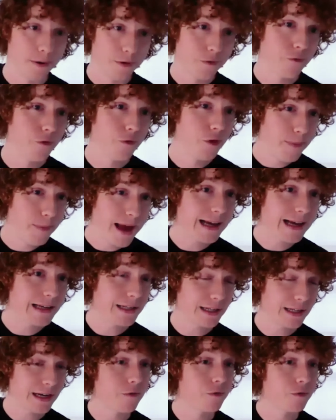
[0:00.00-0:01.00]
for the past
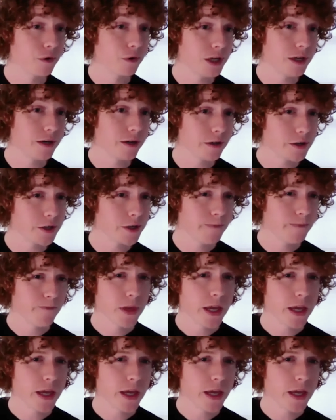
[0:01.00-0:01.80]
several years.